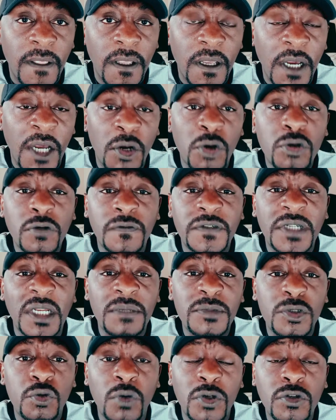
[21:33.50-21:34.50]

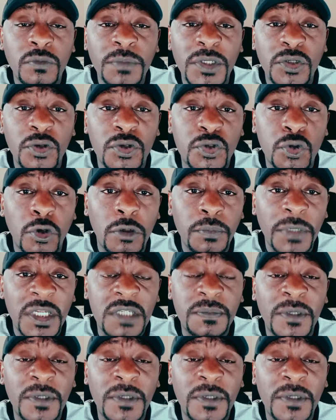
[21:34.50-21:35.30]
you want to meet your soulmates,